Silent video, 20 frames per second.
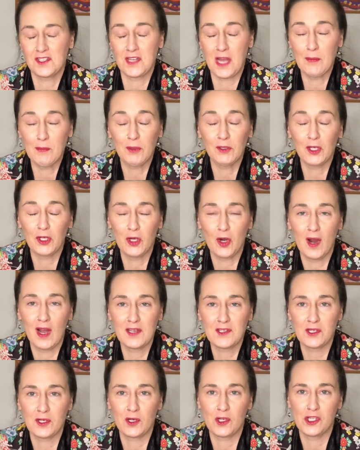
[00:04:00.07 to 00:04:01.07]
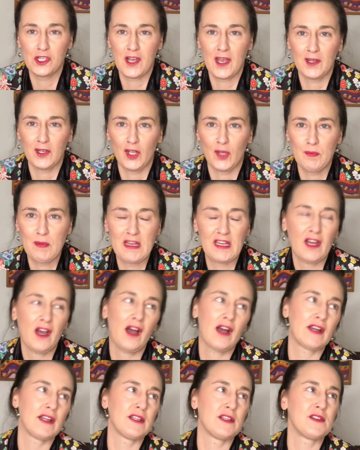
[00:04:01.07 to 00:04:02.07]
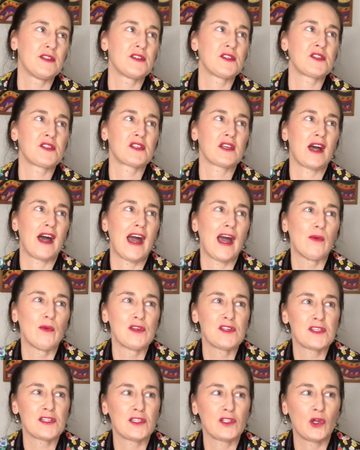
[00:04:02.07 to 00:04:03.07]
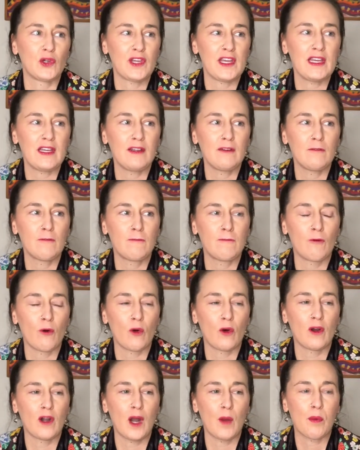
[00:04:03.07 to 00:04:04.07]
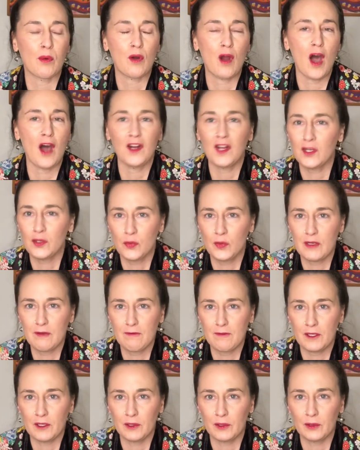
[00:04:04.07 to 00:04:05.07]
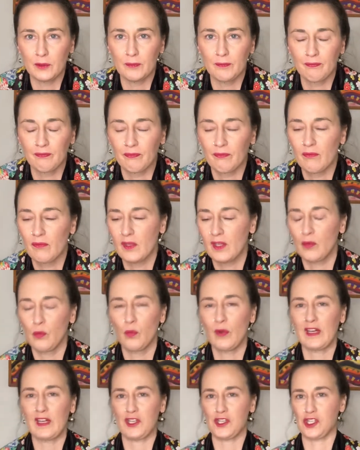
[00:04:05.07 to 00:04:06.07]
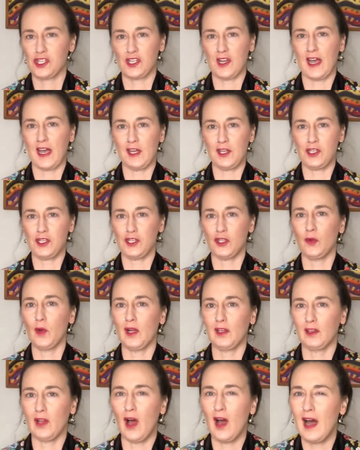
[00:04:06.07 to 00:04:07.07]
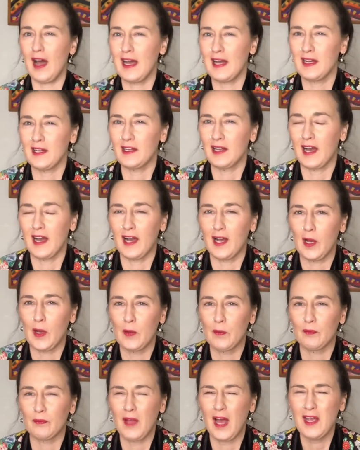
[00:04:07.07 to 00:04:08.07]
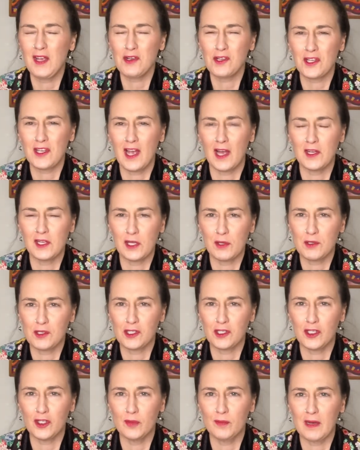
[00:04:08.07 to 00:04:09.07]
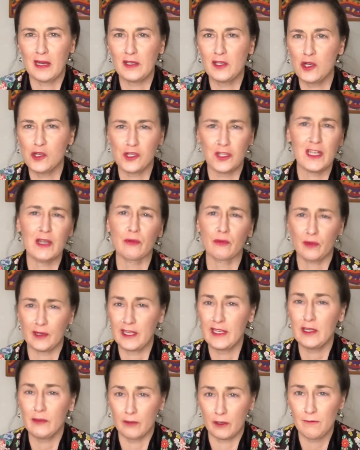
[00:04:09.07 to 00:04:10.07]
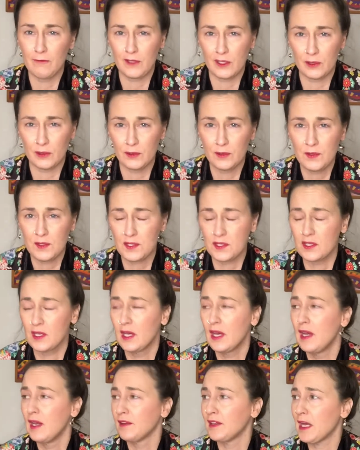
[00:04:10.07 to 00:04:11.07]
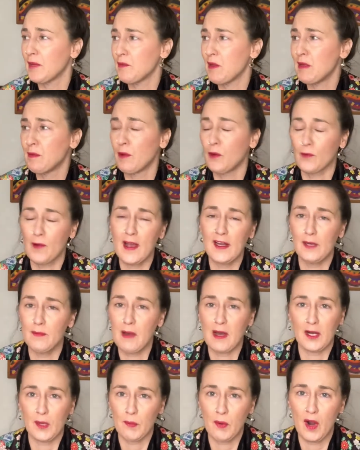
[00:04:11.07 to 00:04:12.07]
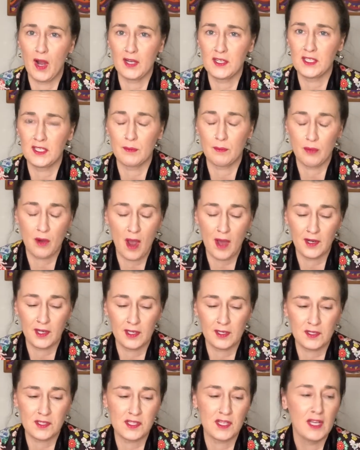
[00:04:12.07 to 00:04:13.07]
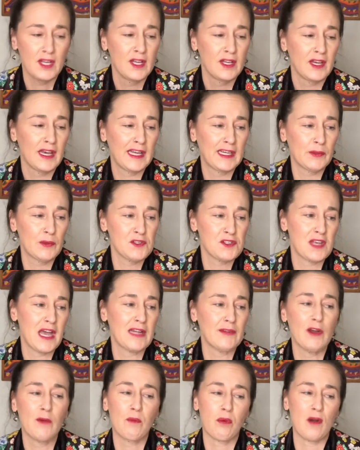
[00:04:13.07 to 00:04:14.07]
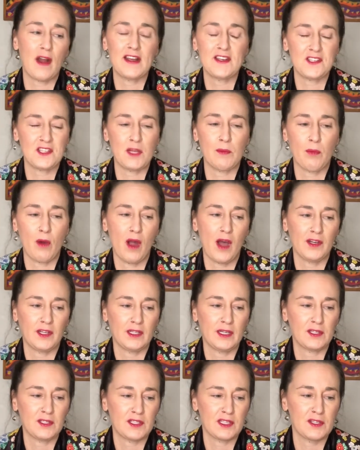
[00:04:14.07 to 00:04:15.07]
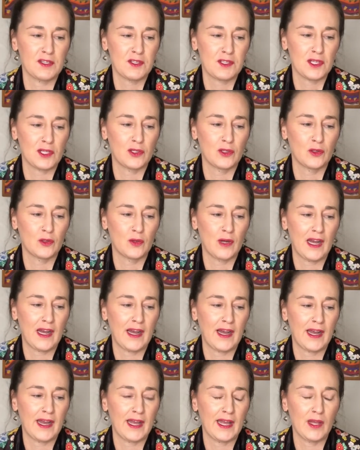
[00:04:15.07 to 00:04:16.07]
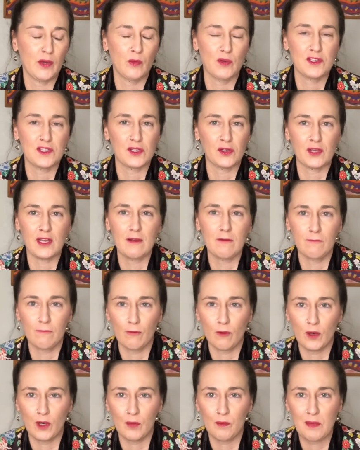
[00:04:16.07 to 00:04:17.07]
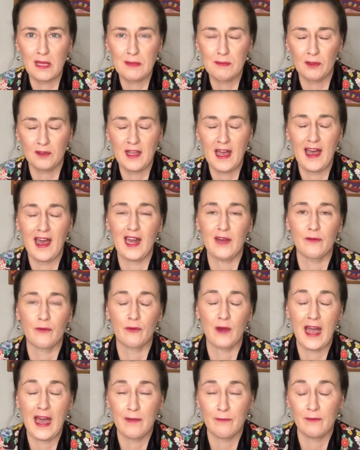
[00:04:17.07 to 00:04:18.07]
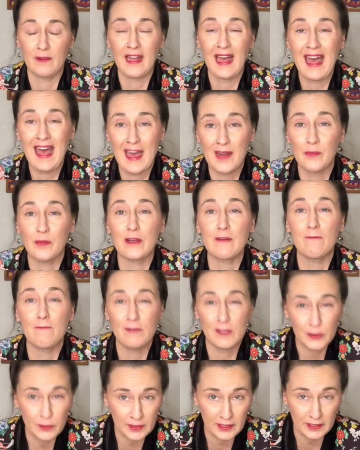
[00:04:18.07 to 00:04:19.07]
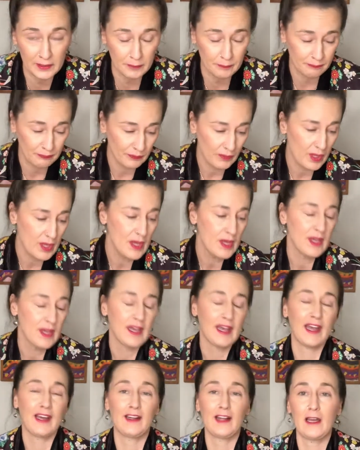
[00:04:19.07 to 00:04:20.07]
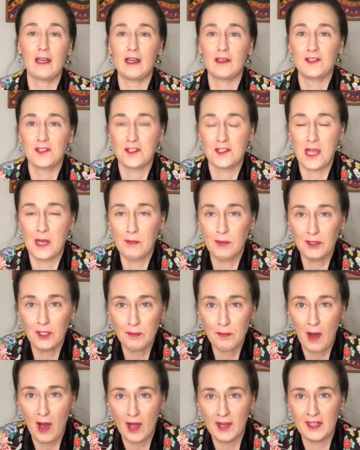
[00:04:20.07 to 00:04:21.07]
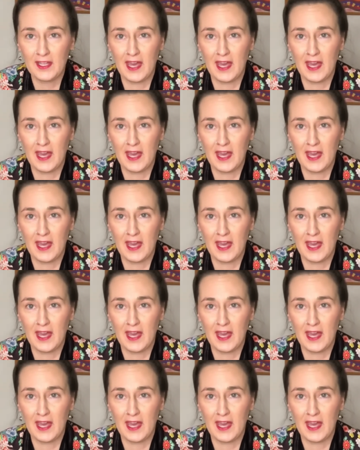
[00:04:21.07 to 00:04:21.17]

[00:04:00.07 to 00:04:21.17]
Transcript: stumbled across her channel because I was looking for a product review, which I do a lot, um, not usually on YouTube. I'll usually read reviews that people write about a product, product, and it was kind of a pricey product. And so I was looking for people that had, had, had reviewed it. And I stumbled upon